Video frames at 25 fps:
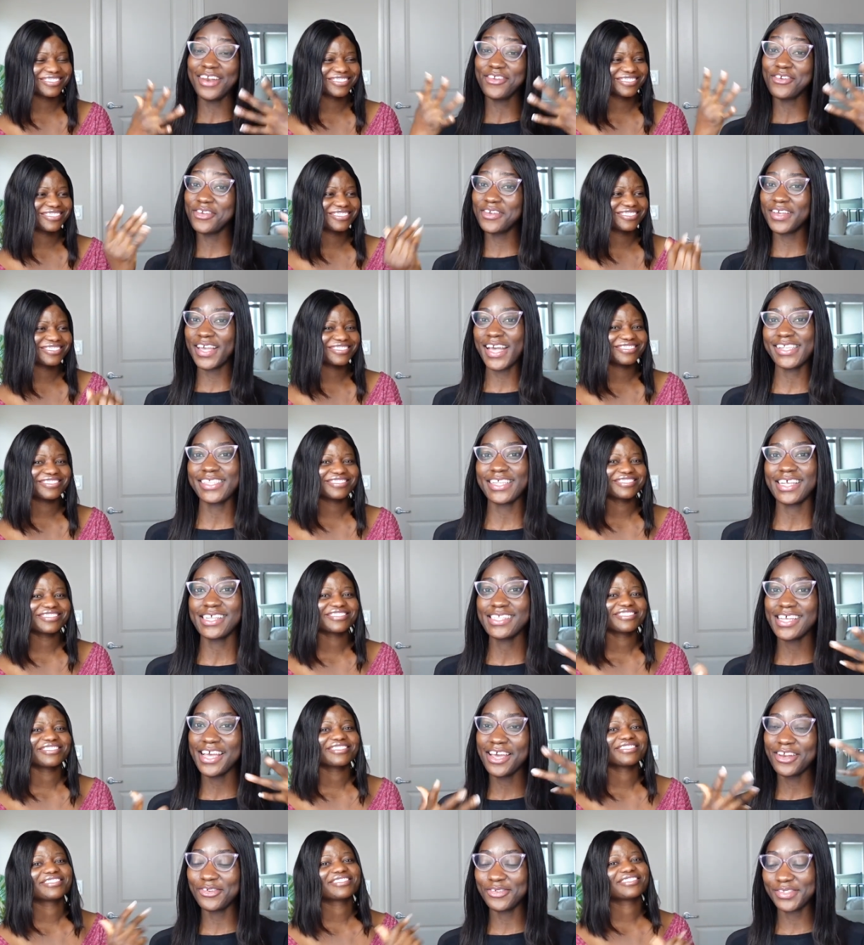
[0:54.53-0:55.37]
Speaker 1: know you guys are
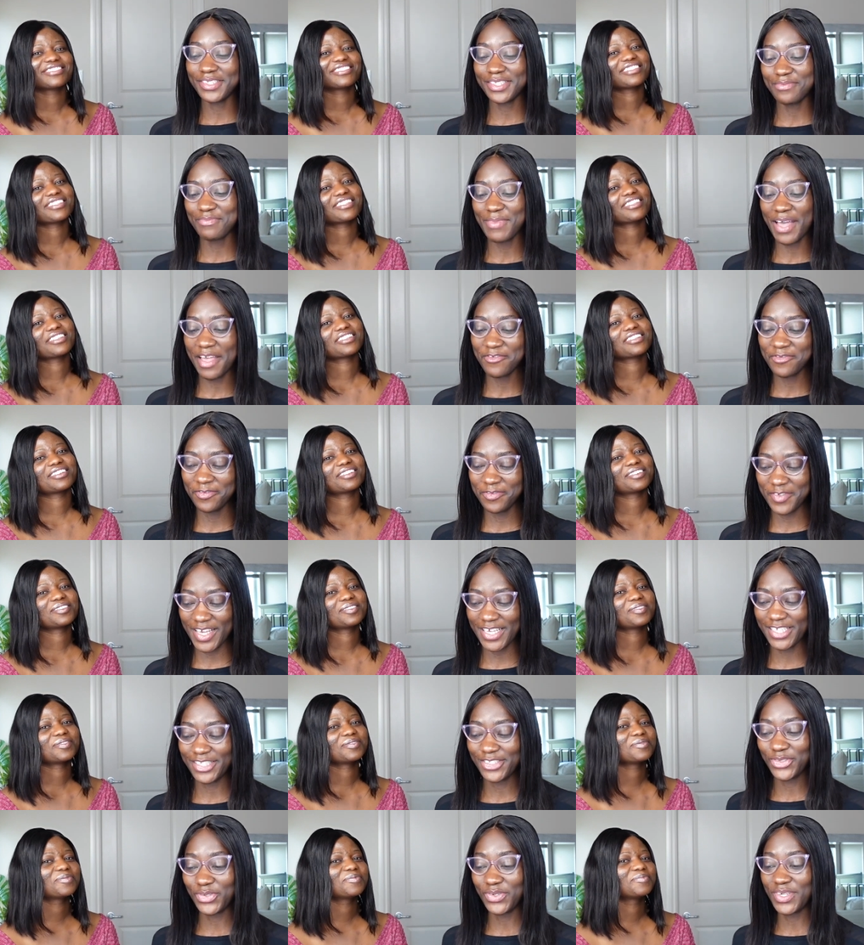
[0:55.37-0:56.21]
tired of seeing my face,
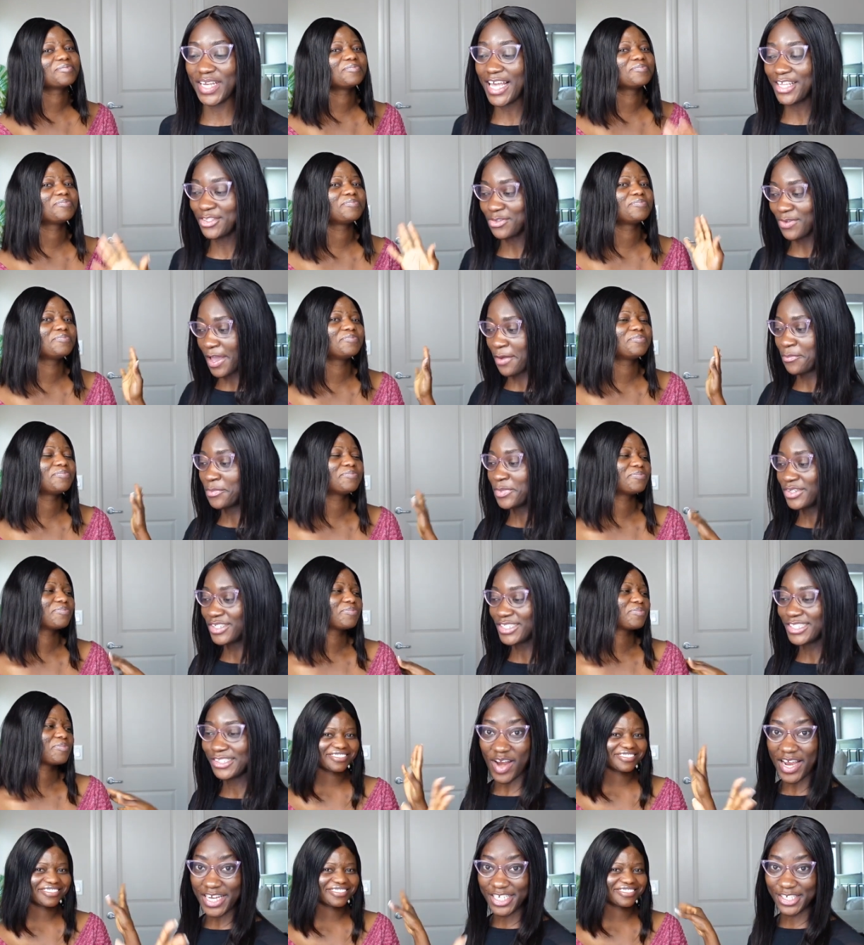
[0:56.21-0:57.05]
so that's why I brought
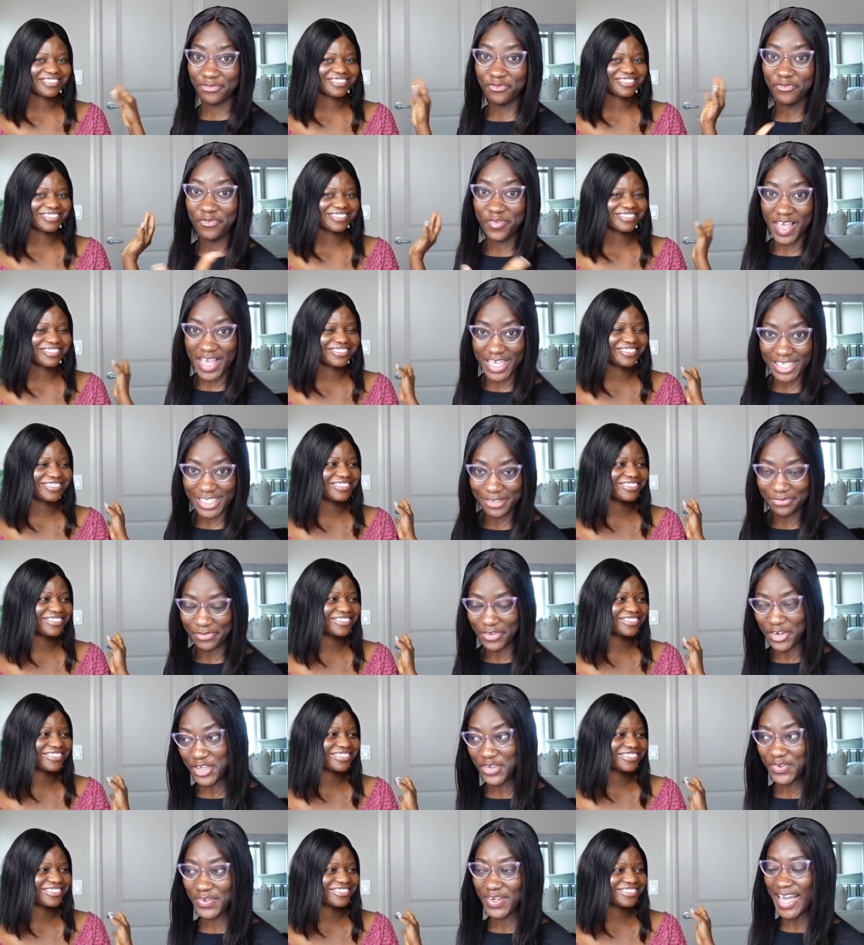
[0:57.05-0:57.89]
fresh face for
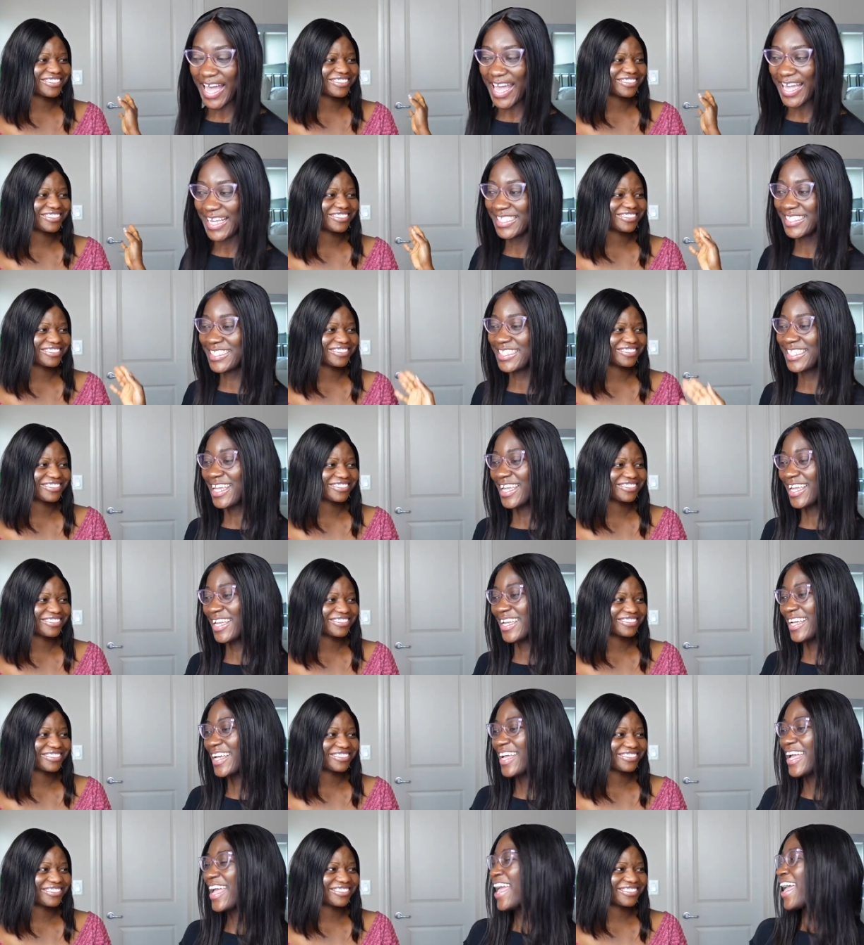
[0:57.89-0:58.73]
you guys.
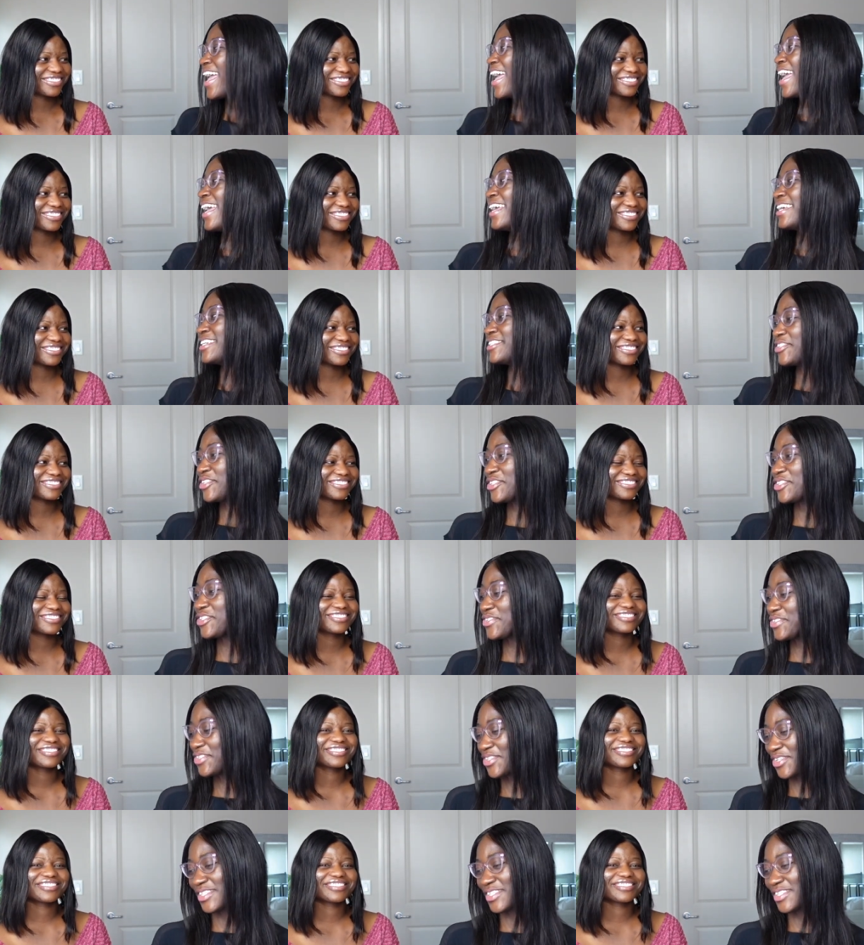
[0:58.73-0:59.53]
Introduce